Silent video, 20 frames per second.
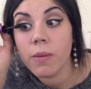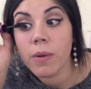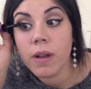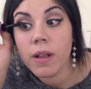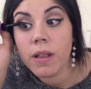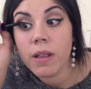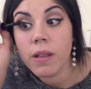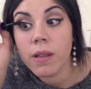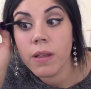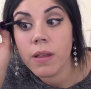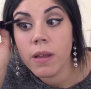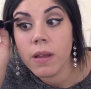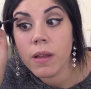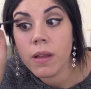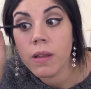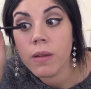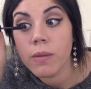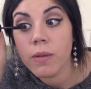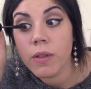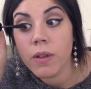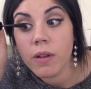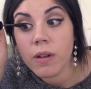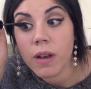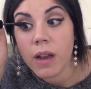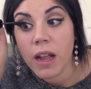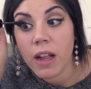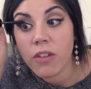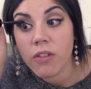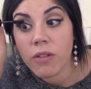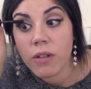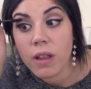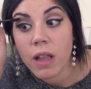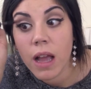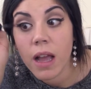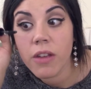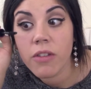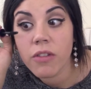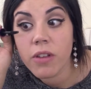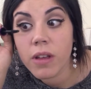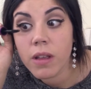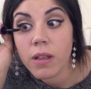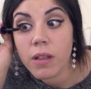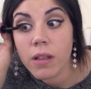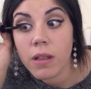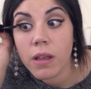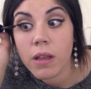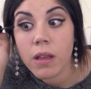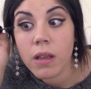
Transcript: ones your natural lashes.